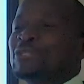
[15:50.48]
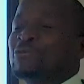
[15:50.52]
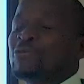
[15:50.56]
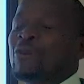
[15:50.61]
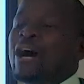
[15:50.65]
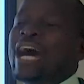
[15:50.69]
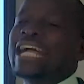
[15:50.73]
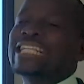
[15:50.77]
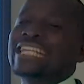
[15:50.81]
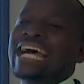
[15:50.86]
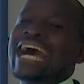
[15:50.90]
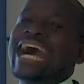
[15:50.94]
to
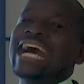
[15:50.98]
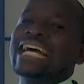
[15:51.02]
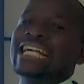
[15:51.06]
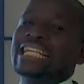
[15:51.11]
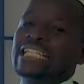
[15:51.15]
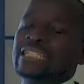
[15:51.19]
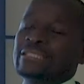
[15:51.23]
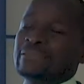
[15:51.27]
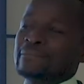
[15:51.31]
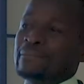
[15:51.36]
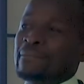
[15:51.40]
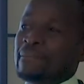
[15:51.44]

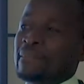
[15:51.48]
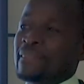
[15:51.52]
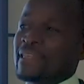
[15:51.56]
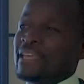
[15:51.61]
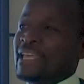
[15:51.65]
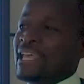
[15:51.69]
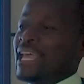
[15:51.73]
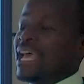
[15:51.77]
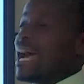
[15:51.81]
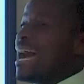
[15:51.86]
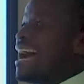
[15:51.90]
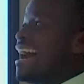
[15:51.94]
attack.
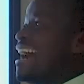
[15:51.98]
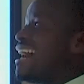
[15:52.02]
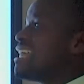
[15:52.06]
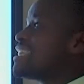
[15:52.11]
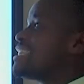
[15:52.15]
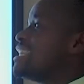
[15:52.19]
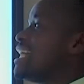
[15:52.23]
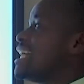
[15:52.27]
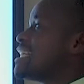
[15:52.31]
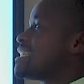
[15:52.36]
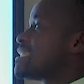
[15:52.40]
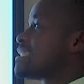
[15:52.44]

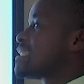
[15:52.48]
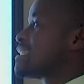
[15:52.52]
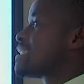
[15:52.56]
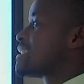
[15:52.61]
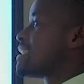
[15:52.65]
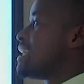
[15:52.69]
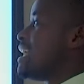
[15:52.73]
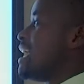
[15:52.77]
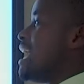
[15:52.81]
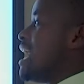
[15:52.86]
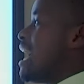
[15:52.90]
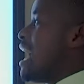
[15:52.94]

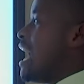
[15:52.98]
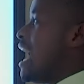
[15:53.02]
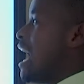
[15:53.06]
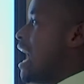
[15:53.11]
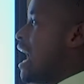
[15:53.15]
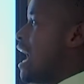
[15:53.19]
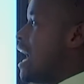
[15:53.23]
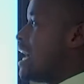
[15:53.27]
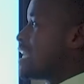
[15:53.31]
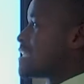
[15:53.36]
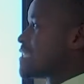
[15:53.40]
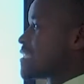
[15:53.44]
Others
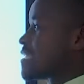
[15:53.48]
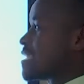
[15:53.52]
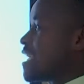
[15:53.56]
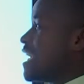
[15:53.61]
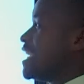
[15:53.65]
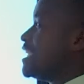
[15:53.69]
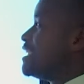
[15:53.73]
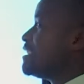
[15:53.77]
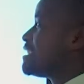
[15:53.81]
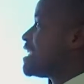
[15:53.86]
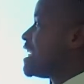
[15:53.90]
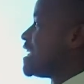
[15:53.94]

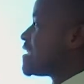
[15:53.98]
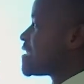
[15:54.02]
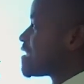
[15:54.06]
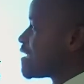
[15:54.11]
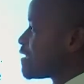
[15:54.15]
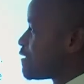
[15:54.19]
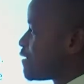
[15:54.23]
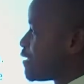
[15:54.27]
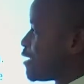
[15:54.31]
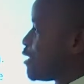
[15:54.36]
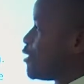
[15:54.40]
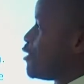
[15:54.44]
said his
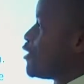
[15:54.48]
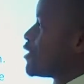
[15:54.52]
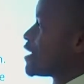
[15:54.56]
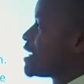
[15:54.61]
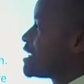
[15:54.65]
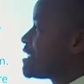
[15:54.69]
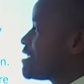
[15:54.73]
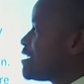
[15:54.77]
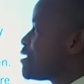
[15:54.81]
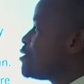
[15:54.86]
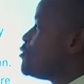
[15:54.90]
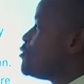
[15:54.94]
theory did